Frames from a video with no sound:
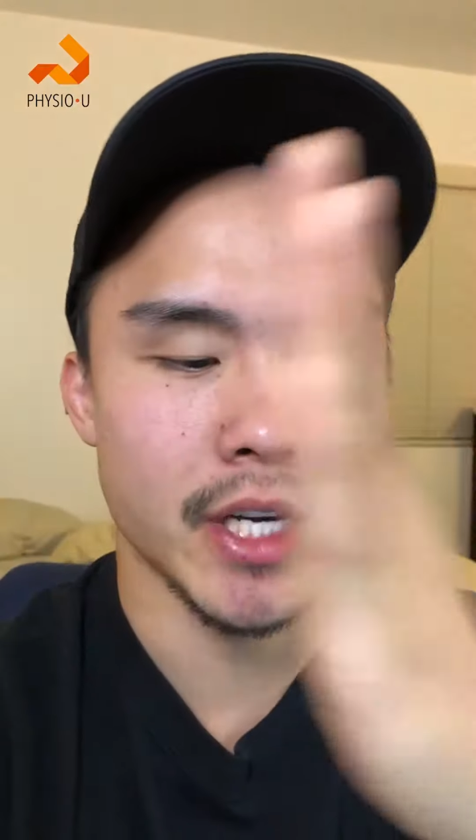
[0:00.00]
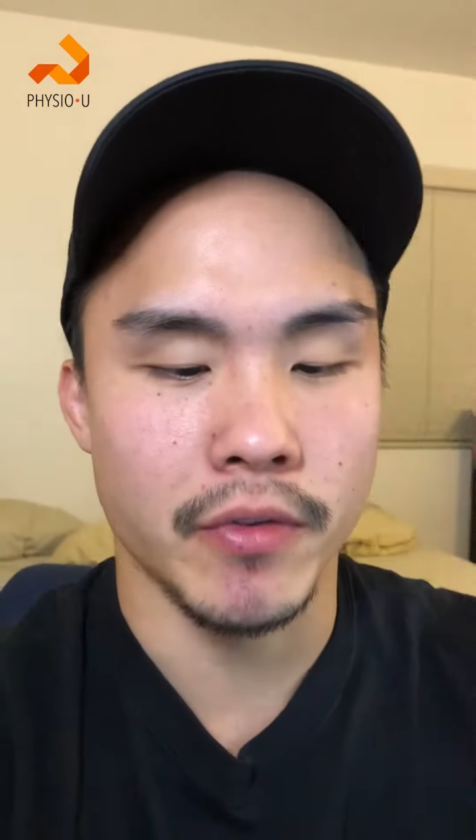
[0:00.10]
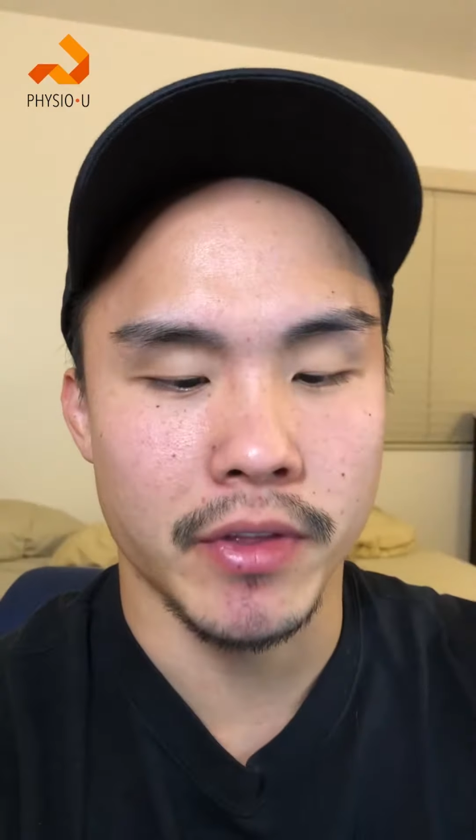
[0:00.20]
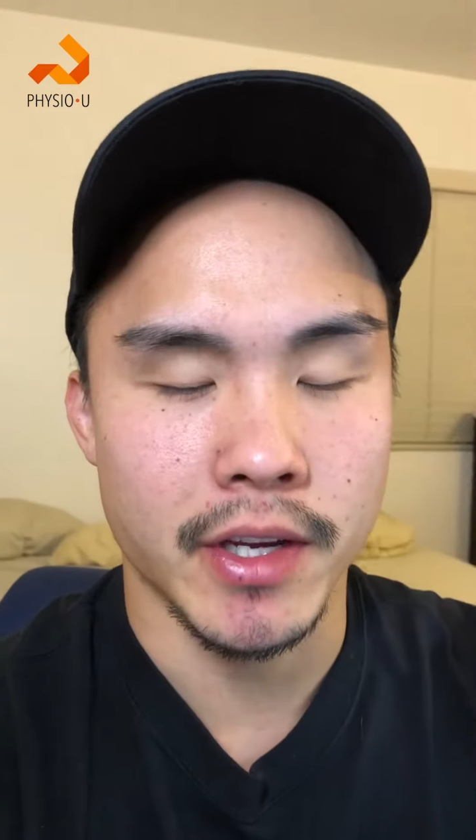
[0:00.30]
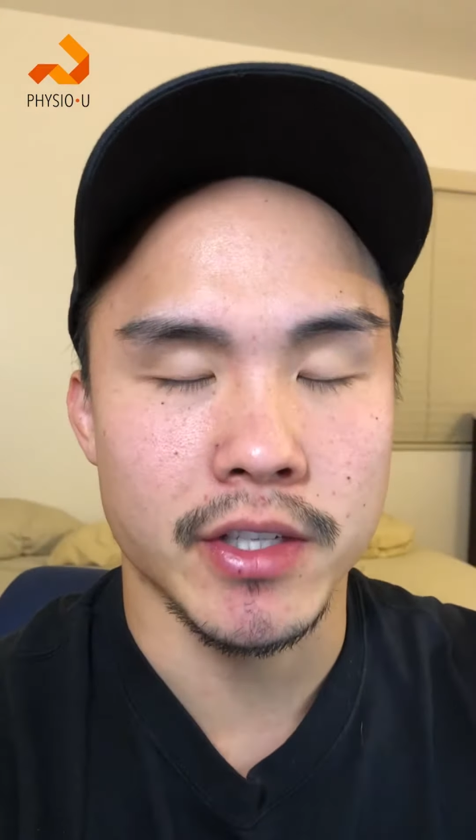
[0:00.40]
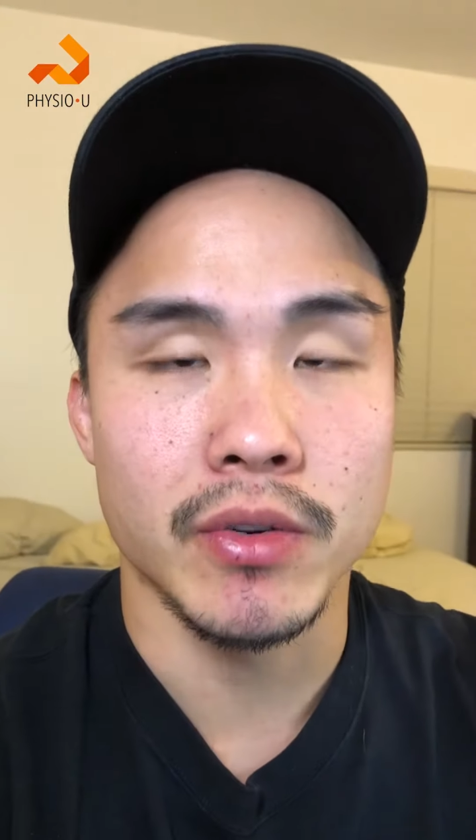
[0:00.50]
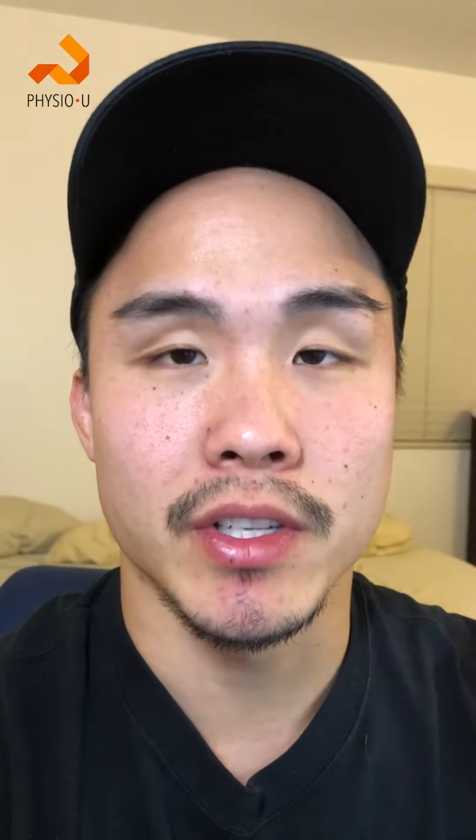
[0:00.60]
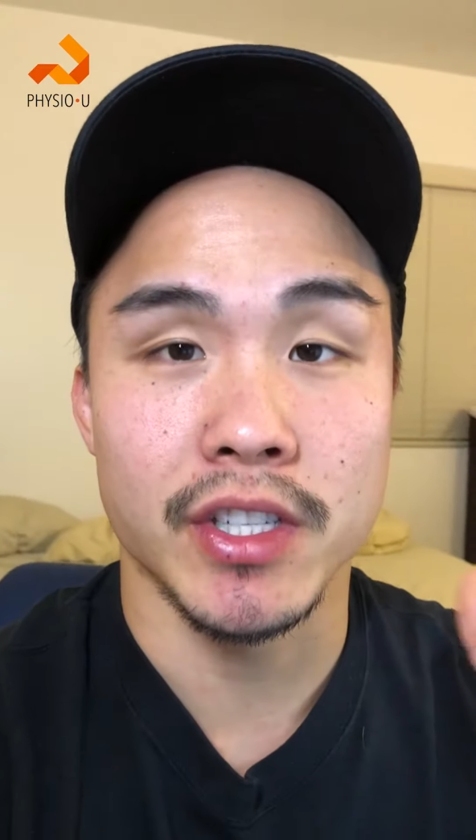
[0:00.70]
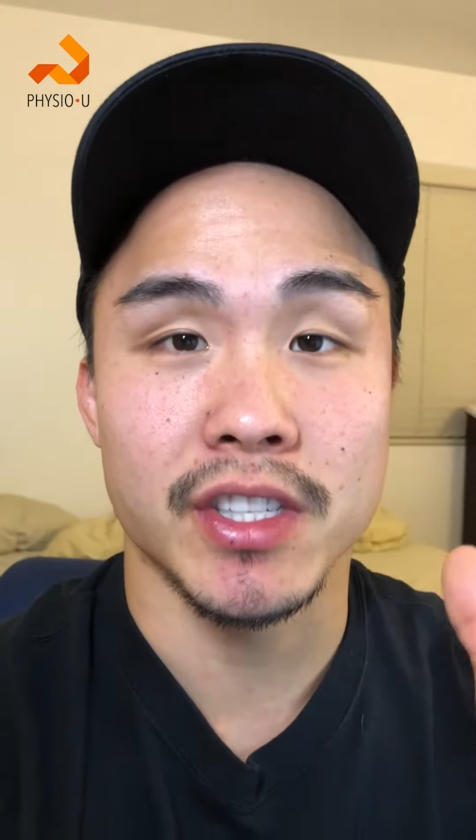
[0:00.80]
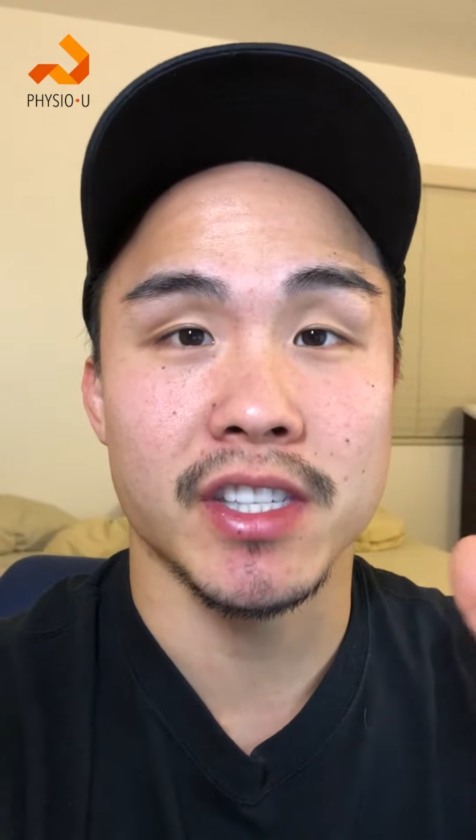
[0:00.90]
everything, so
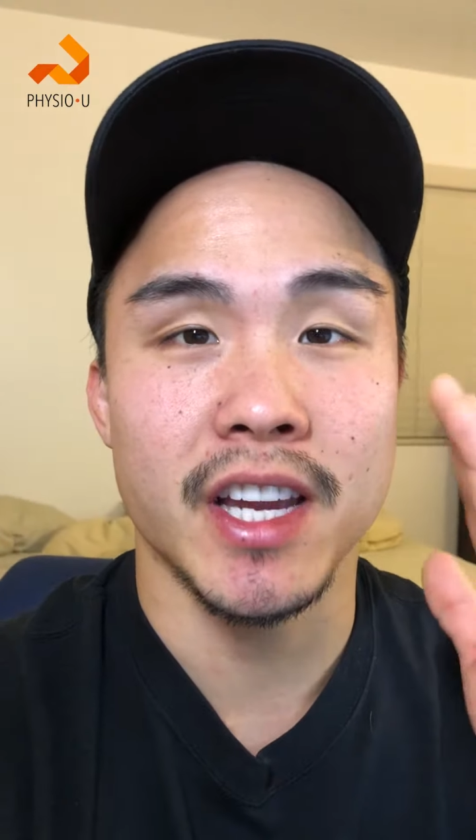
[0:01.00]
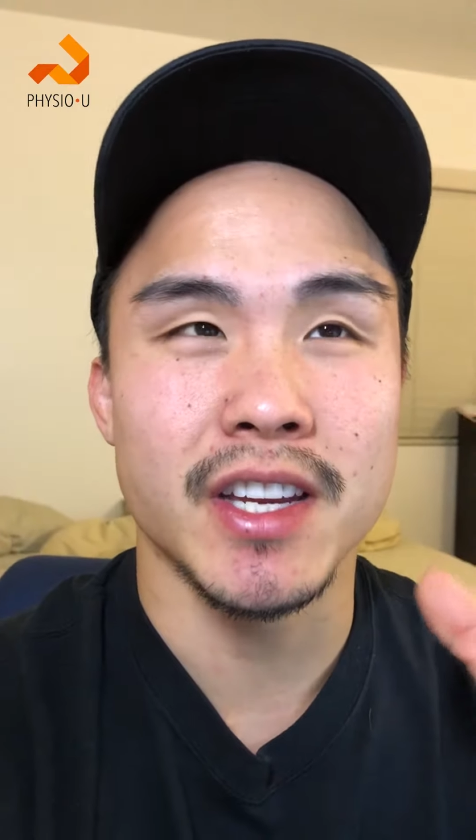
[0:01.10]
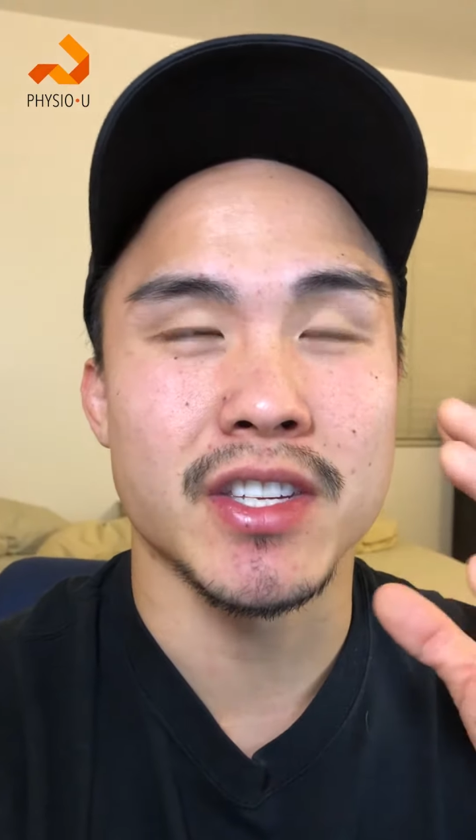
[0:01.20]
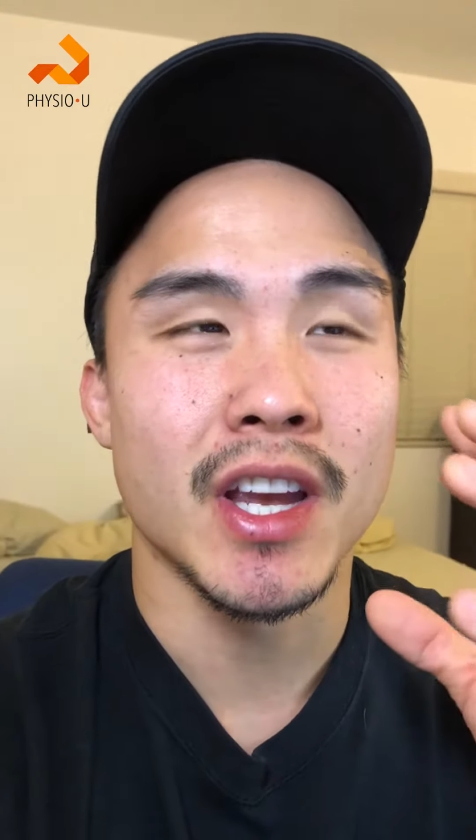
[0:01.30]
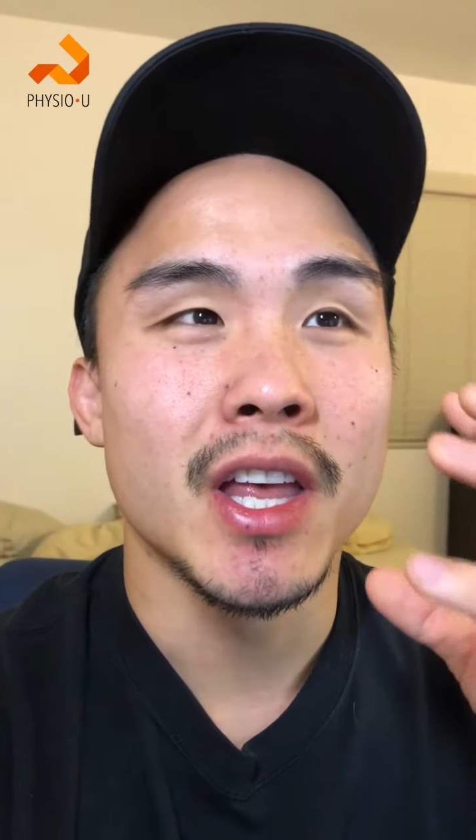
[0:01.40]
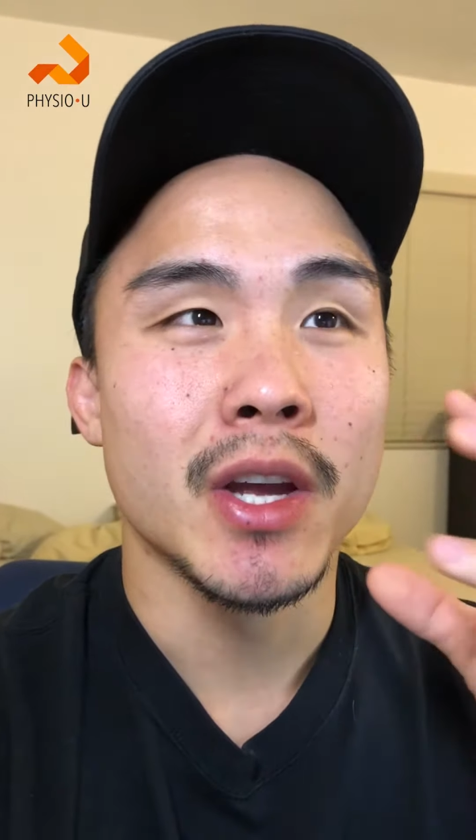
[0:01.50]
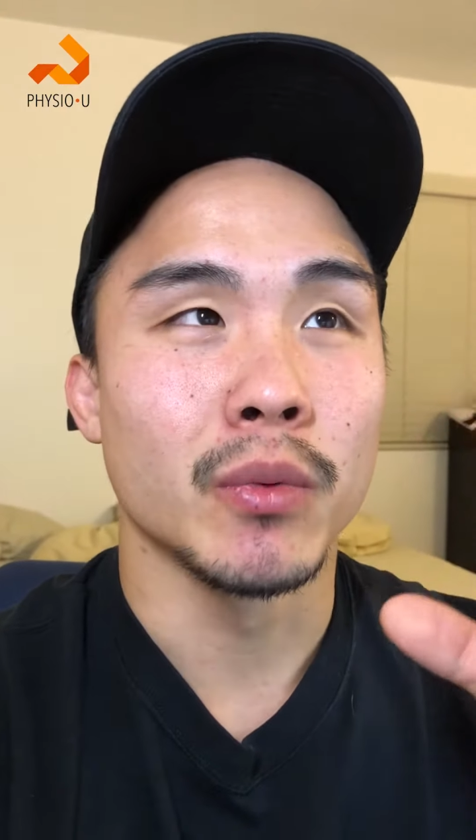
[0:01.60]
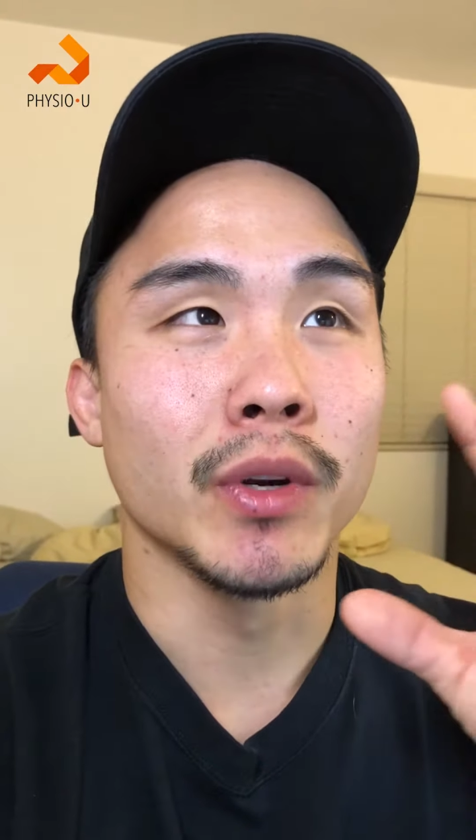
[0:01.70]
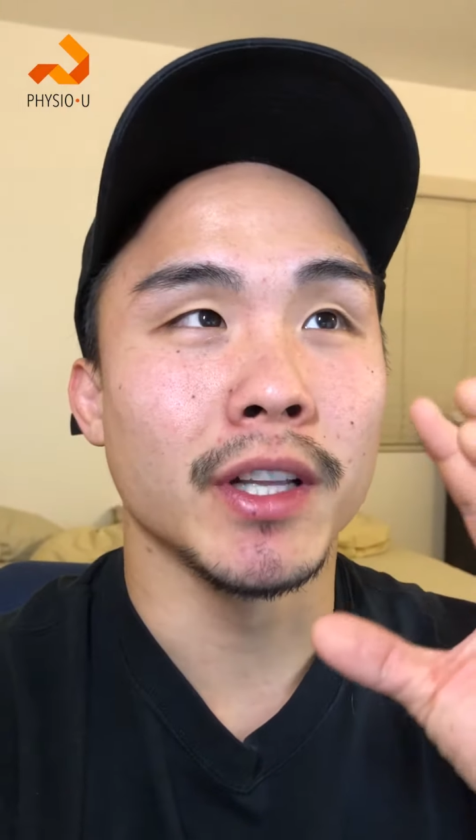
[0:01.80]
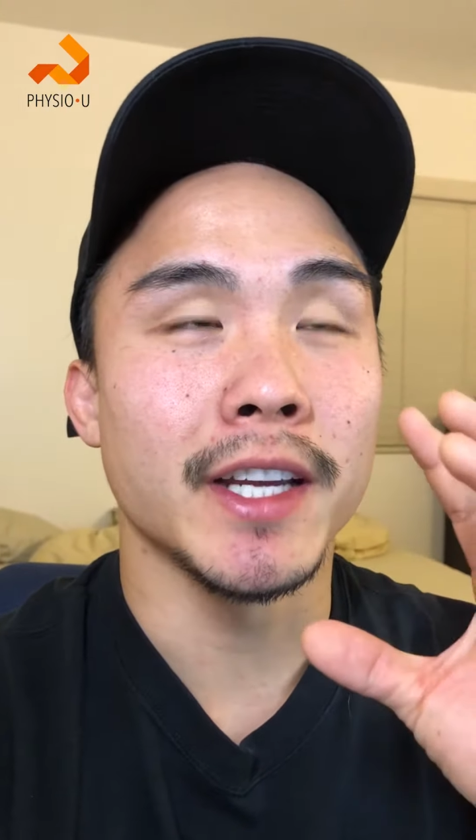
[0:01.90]
it just stays
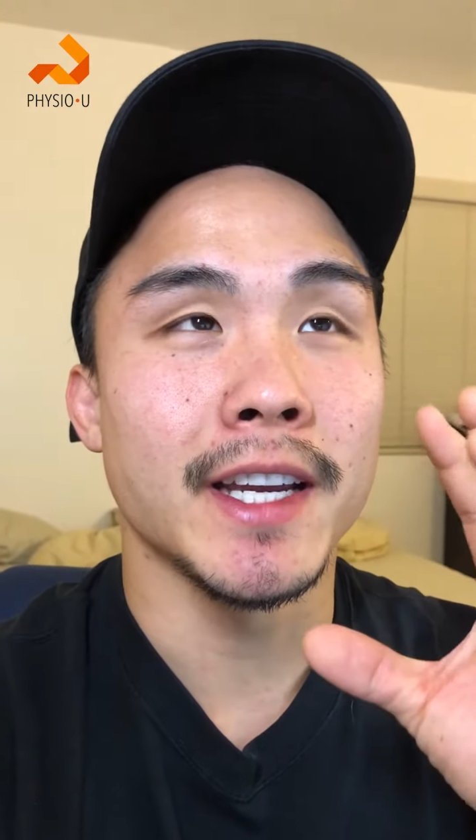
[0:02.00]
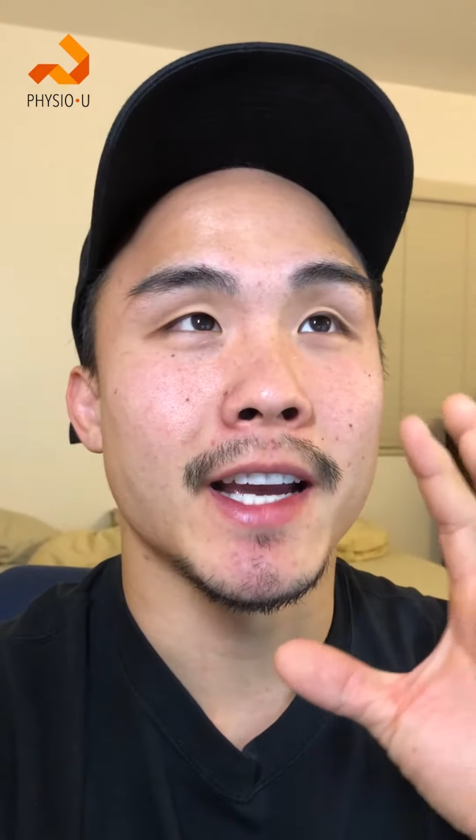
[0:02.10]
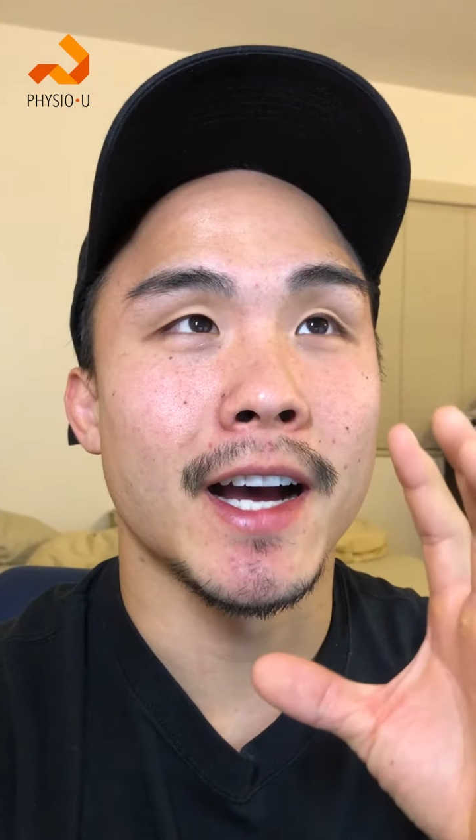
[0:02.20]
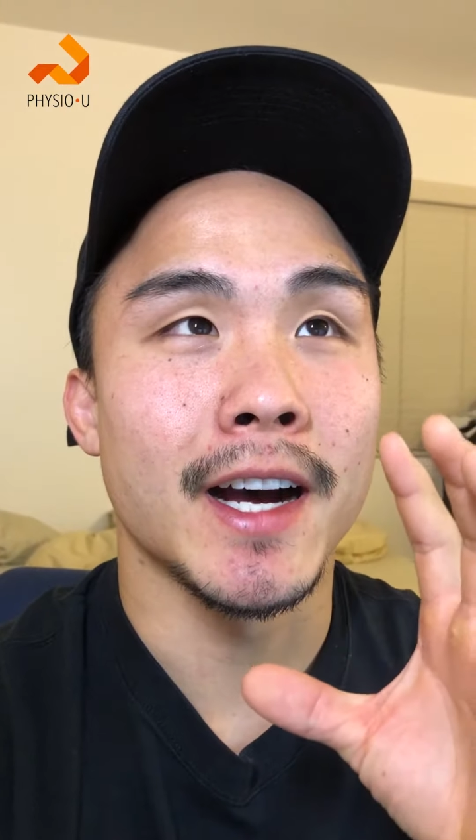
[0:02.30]
really